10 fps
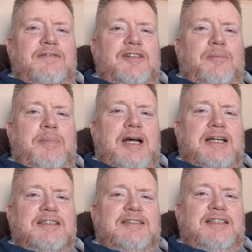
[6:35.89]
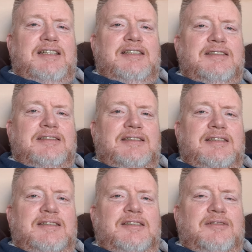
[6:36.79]
feel boxed in,
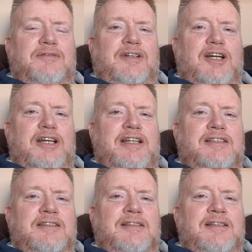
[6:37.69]
confined,